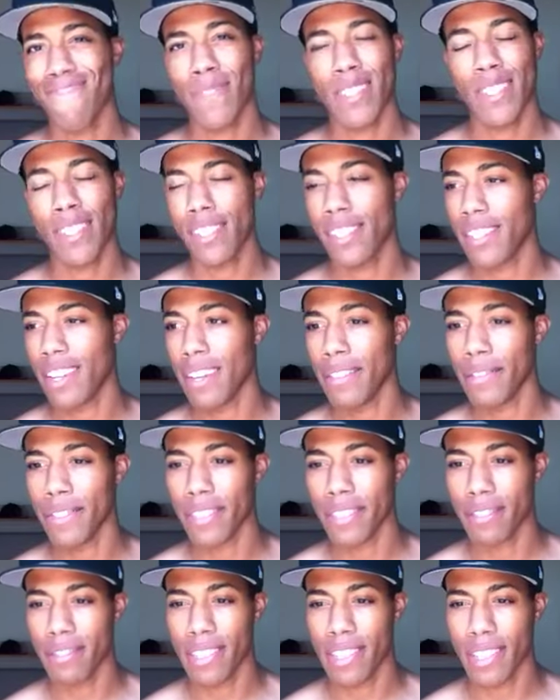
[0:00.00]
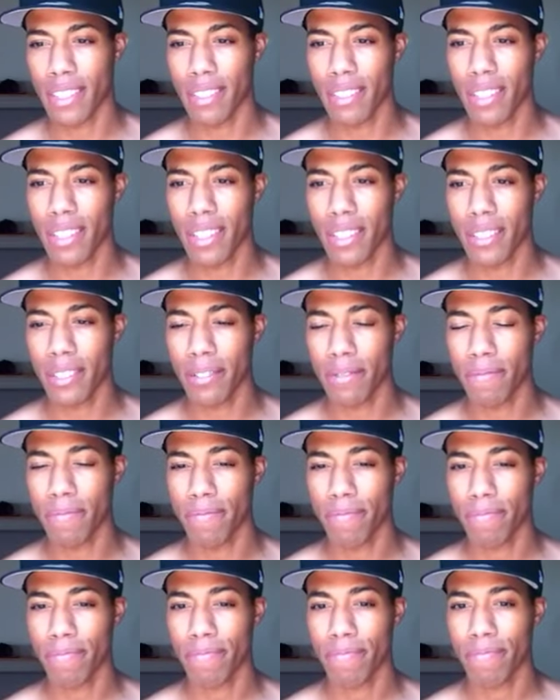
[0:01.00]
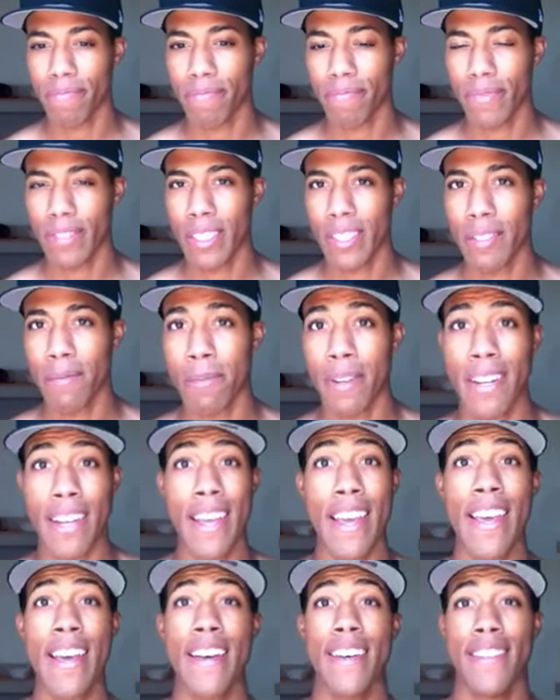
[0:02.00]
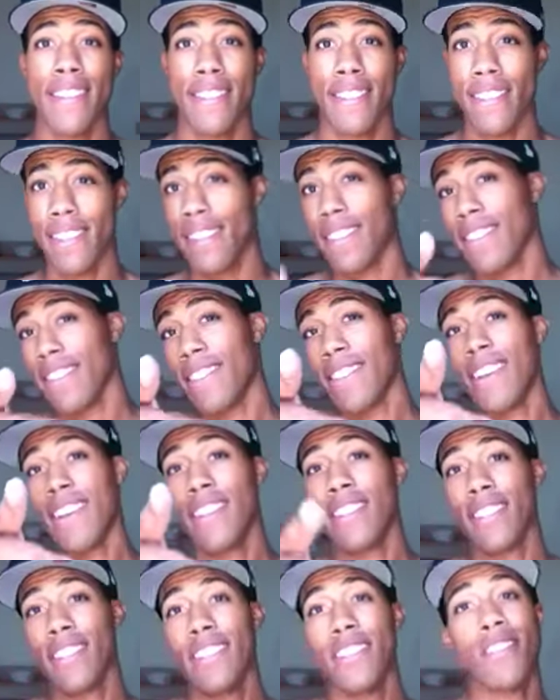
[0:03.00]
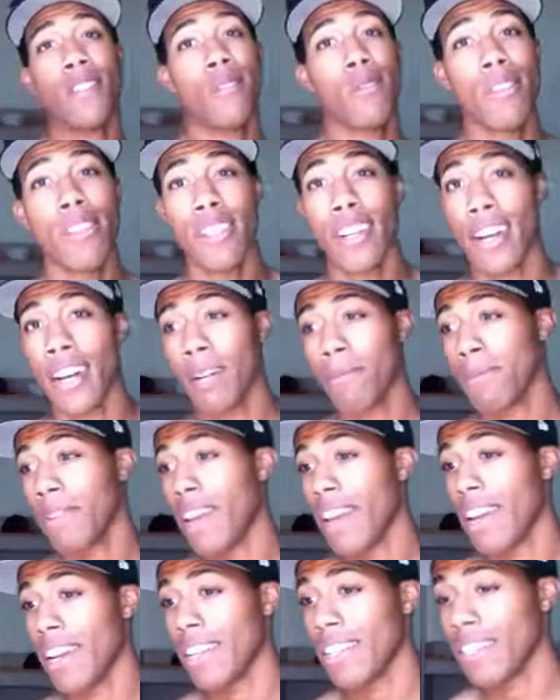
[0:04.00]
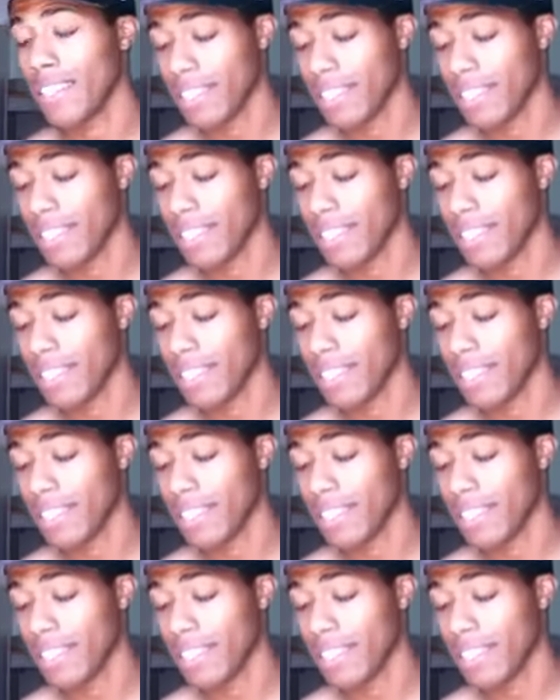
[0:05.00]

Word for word: It's just different. I don't know. But yeah, that's a little quick update.